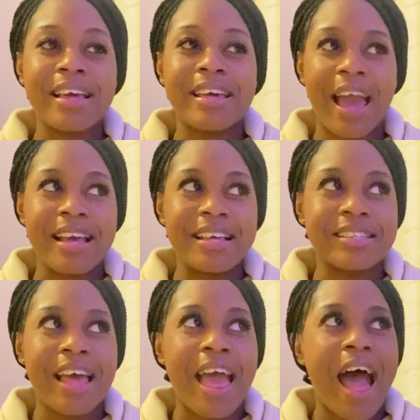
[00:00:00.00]
Guys,
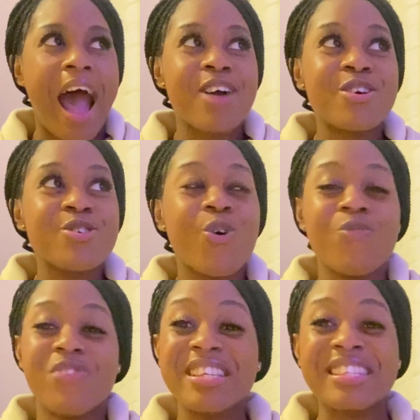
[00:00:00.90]
I don't know,
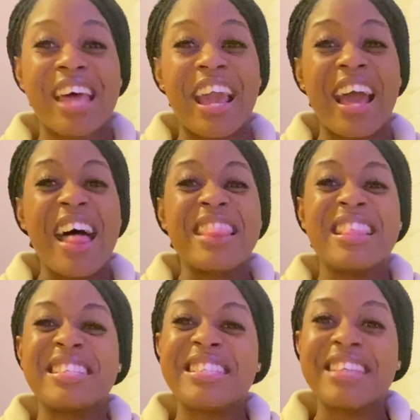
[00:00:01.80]
this is like the
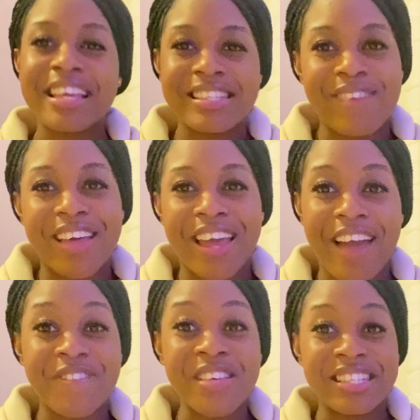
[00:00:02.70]
second time like I
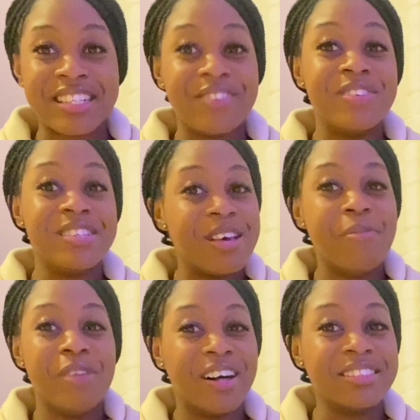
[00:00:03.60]
visited
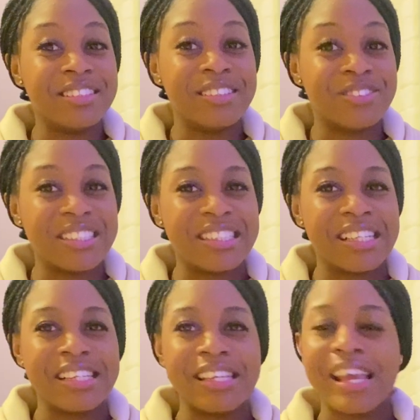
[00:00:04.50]
Zim
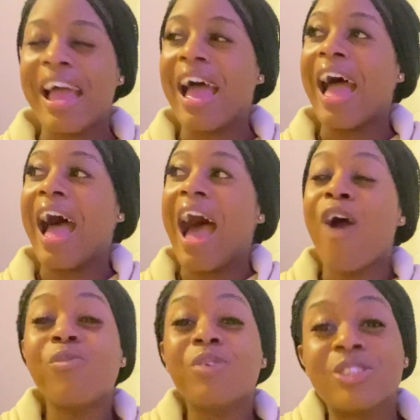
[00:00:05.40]
recently. I
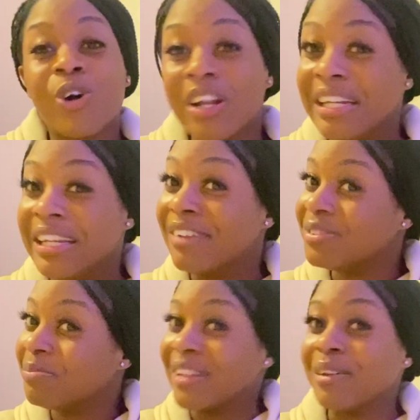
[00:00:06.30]
almost got
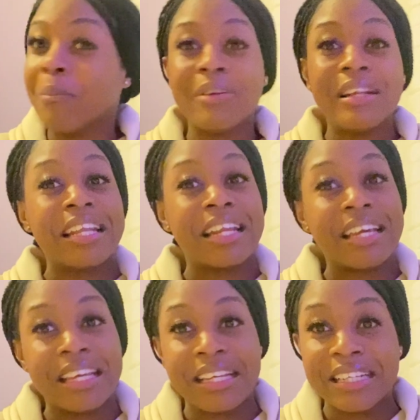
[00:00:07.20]
left by the
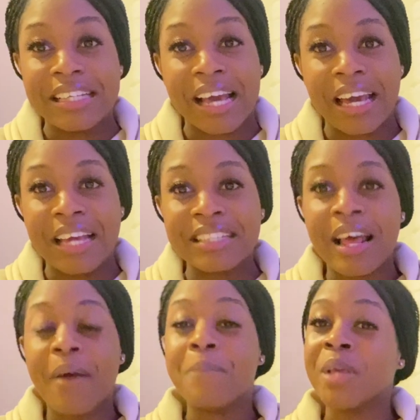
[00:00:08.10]
plane, guys,
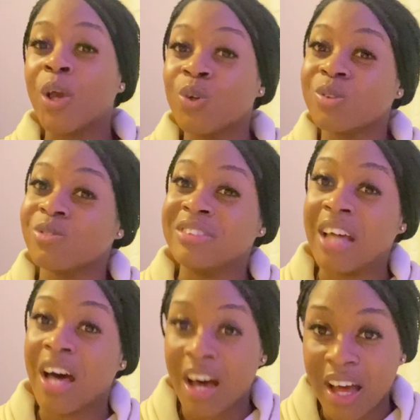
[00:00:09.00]
because of
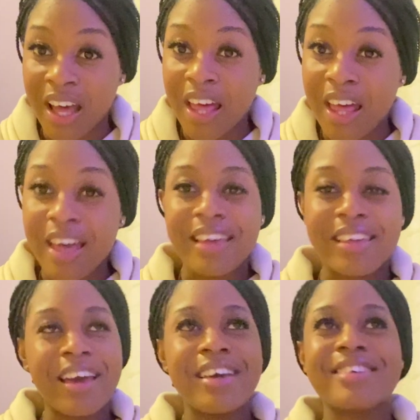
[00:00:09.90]
that.
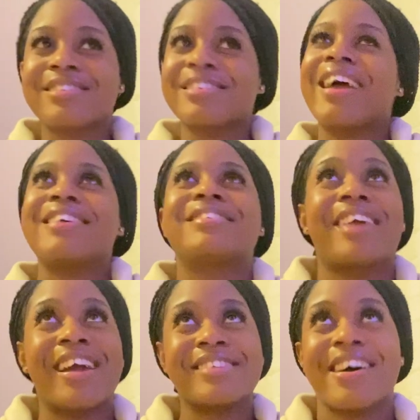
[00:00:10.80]
Guys, I
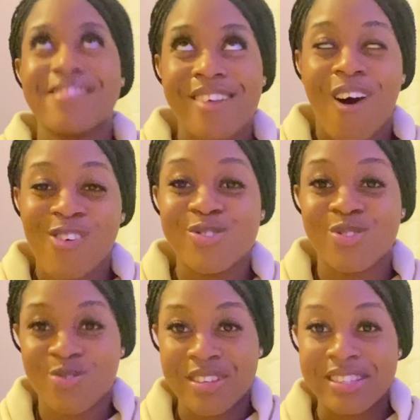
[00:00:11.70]
don't know how to
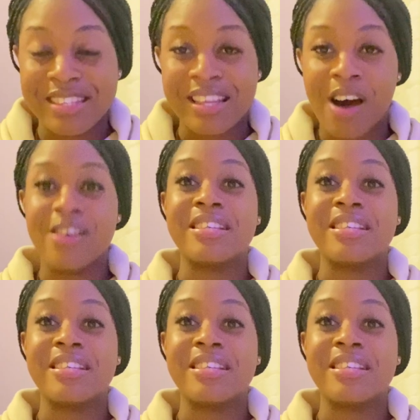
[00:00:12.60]
stress this out.